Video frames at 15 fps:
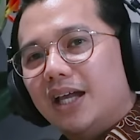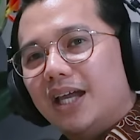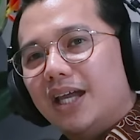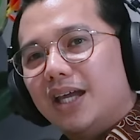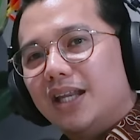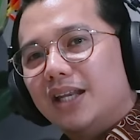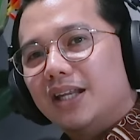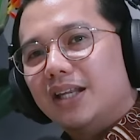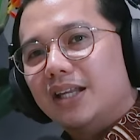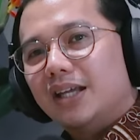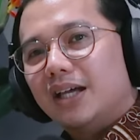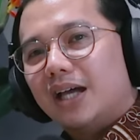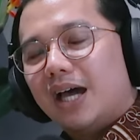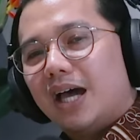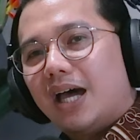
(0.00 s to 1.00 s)
And
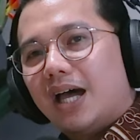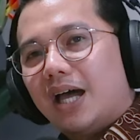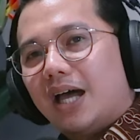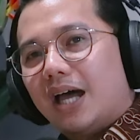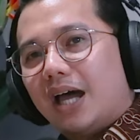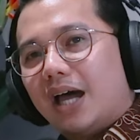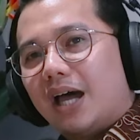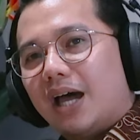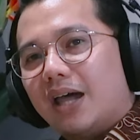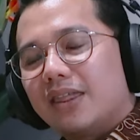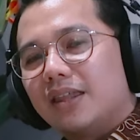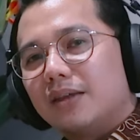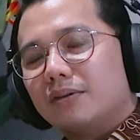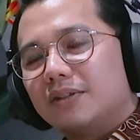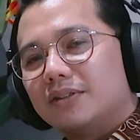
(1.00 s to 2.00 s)
I
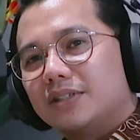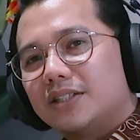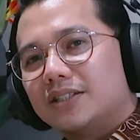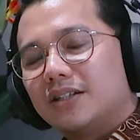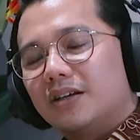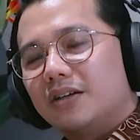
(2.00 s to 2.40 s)
think there's a